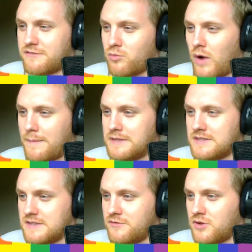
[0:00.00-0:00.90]
the different
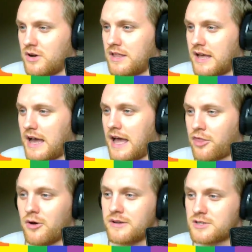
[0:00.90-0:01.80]
weapons that you've got. I
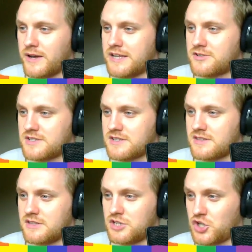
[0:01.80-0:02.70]
thought it was quite
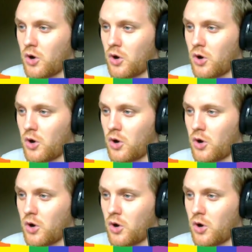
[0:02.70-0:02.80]
interesting that the